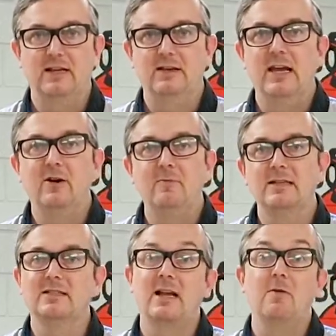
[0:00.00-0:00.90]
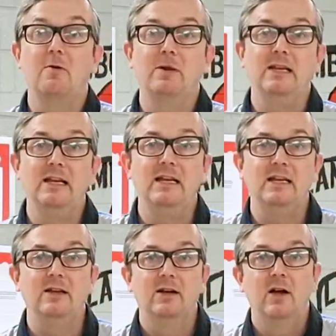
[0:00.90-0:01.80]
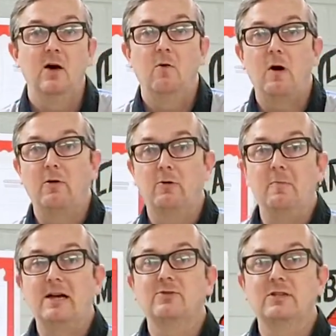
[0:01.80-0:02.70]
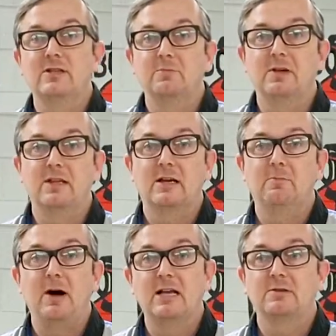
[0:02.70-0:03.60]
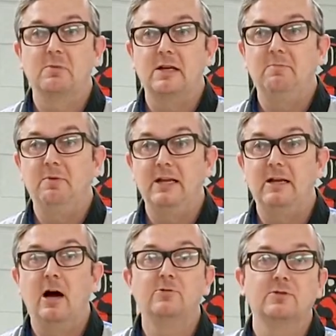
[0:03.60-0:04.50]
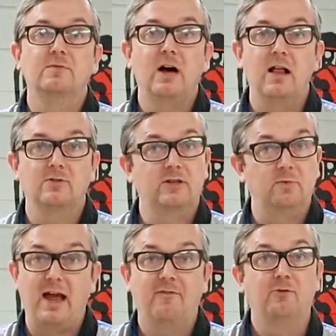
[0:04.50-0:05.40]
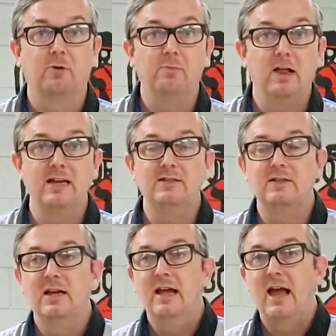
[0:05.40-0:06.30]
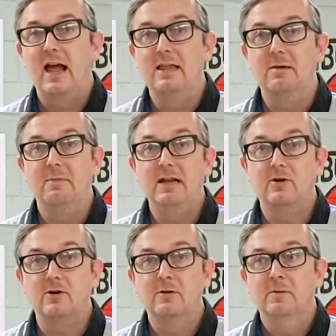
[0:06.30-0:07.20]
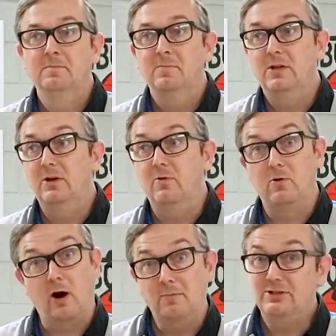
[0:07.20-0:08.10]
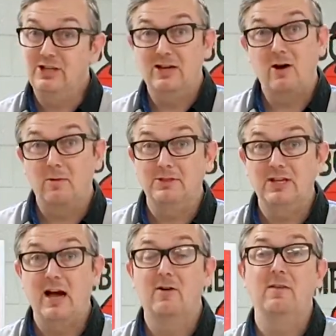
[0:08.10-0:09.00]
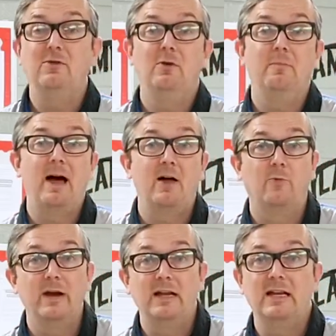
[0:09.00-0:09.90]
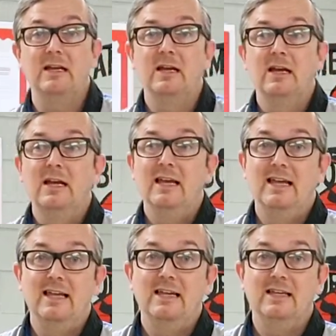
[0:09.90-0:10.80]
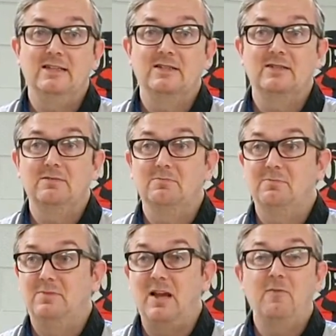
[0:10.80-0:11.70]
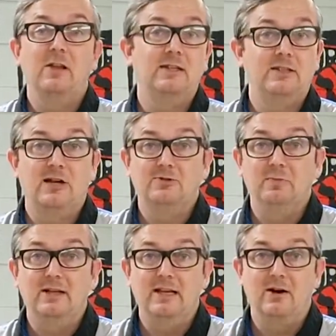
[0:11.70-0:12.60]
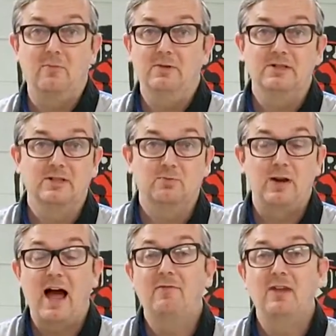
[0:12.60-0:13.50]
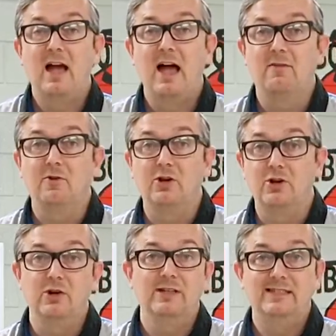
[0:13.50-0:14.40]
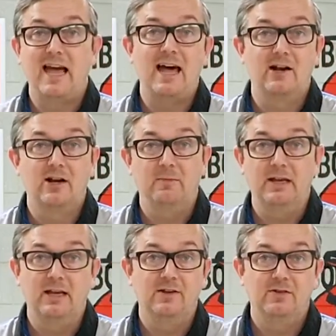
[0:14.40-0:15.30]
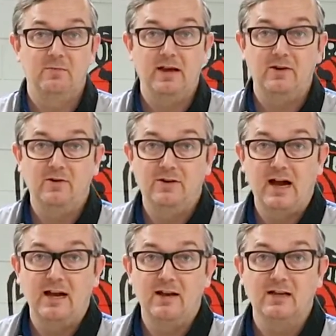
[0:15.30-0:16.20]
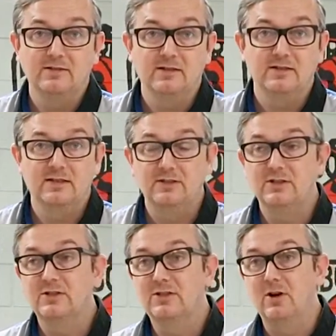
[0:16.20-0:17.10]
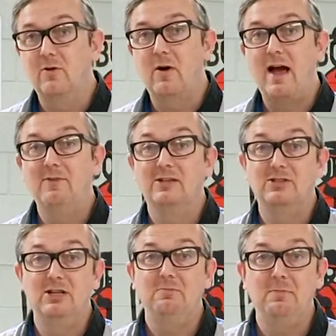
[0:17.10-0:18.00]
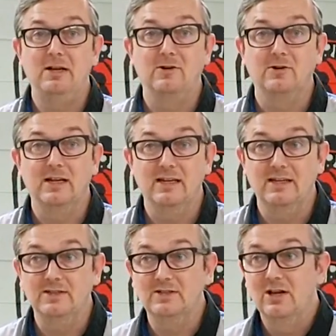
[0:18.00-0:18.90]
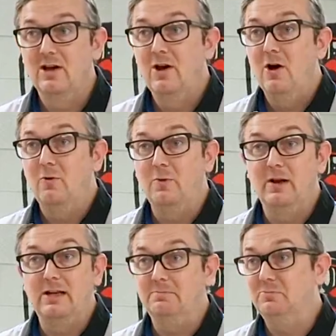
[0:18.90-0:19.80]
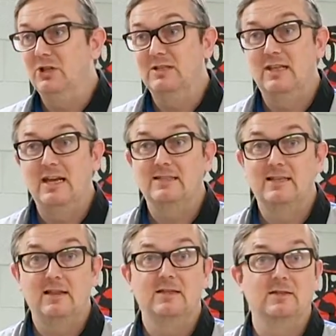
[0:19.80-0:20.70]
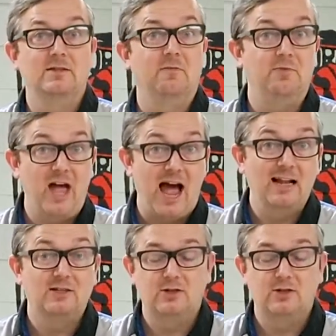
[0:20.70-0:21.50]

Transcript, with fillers: And hit or miss is not what we need while we're measuring something that can possibly be hundreds of dollars that we have to replace. And the meter, you know, garbage in, garbage out, giving you a bad reading is definitely a detriment in our business. We have to have good data coming in to make good diagnostic decisions. So having a cheap meter is really just the antithesis of that.